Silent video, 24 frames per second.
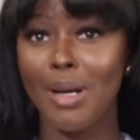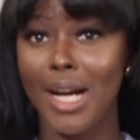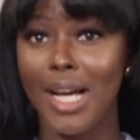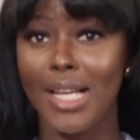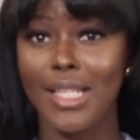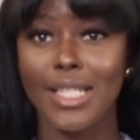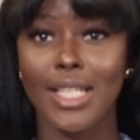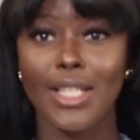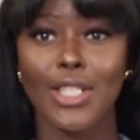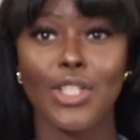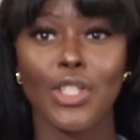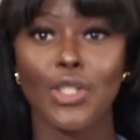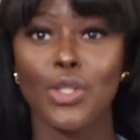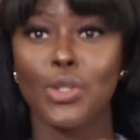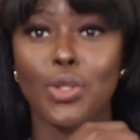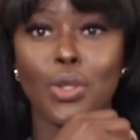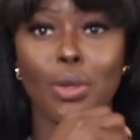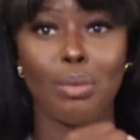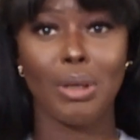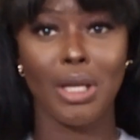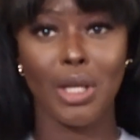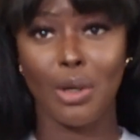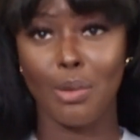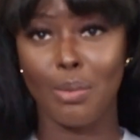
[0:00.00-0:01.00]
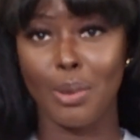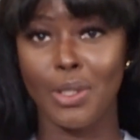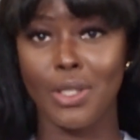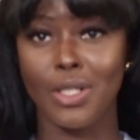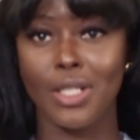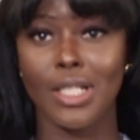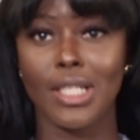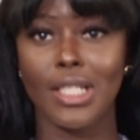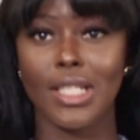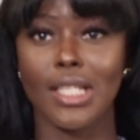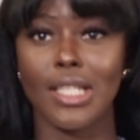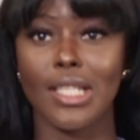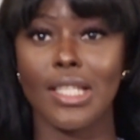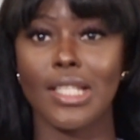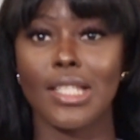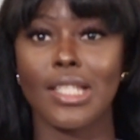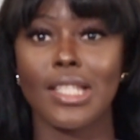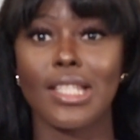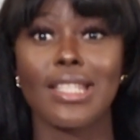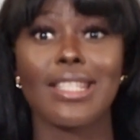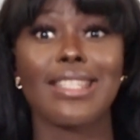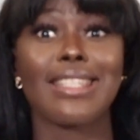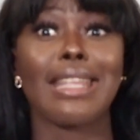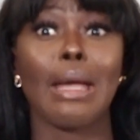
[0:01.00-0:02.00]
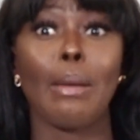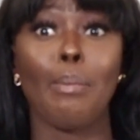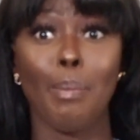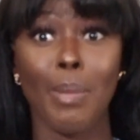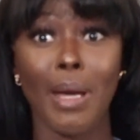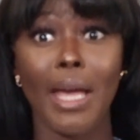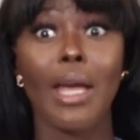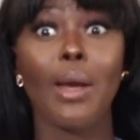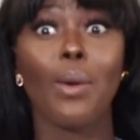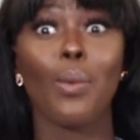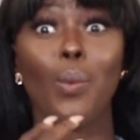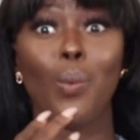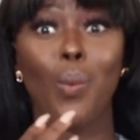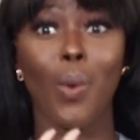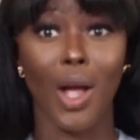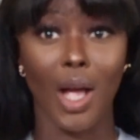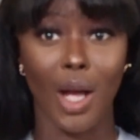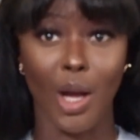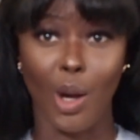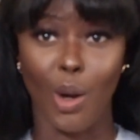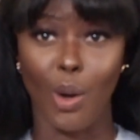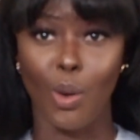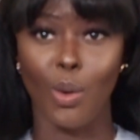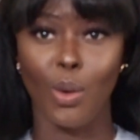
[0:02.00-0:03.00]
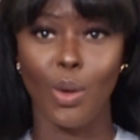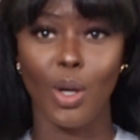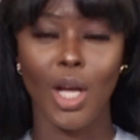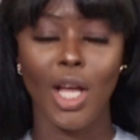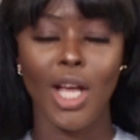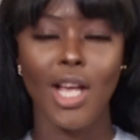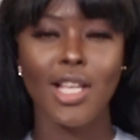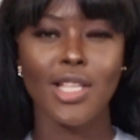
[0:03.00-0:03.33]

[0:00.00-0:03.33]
I said there's so many opportunities, they pay well.